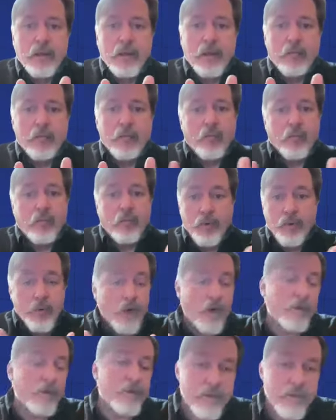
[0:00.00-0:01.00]
We're
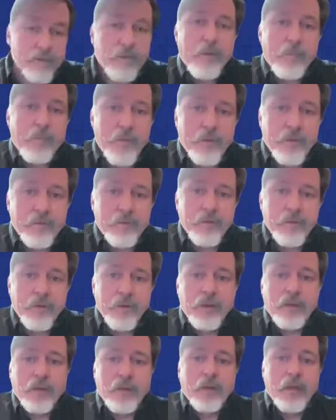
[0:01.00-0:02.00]
non-disruptive,
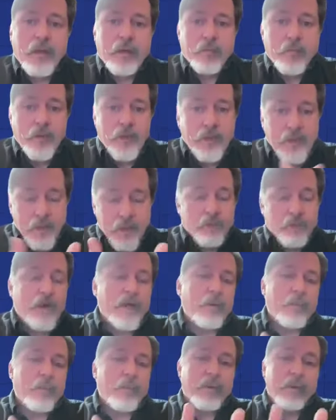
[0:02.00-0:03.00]
and we
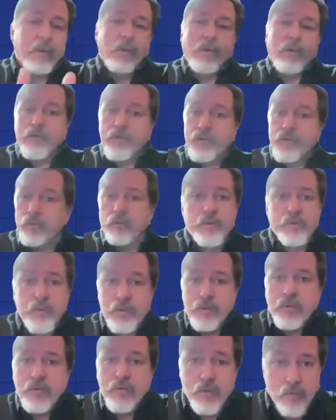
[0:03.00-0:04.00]
integrate with all the tools
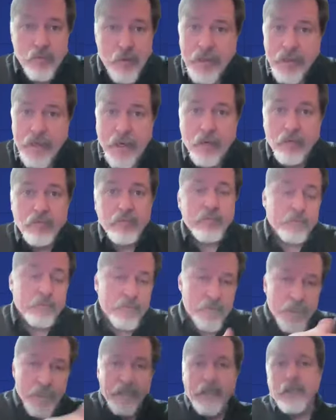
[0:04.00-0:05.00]
you use right now,
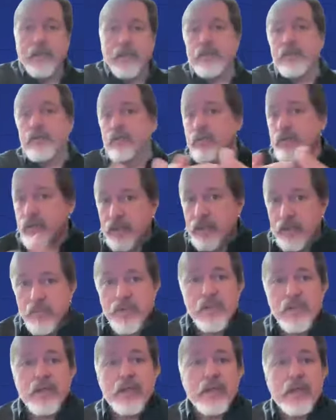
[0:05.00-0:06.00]
Jenkins or
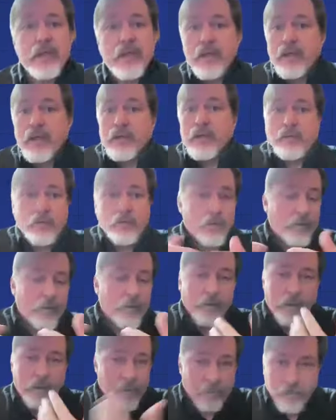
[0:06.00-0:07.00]
TeamCity
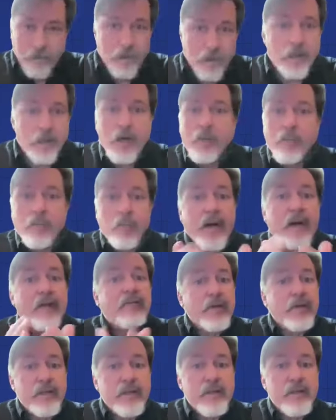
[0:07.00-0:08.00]
or GitHub,
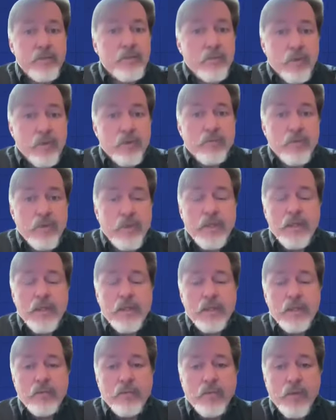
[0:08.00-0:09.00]
whatever it is you
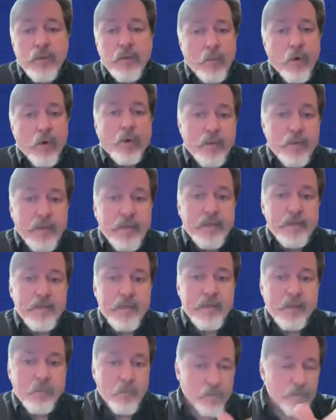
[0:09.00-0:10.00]
need. We work with that
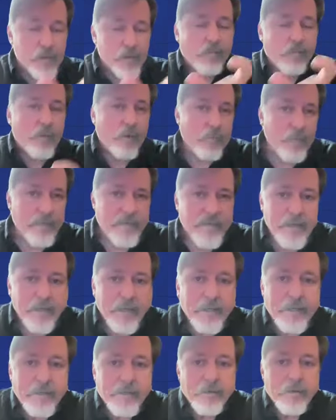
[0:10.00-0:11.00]
today. We'll talk more about
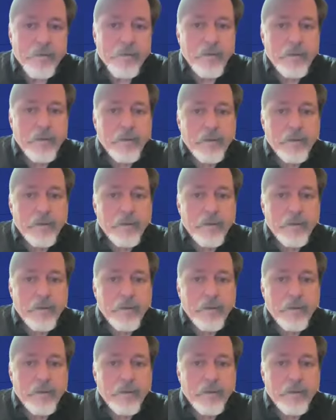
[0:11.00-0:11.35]
that later.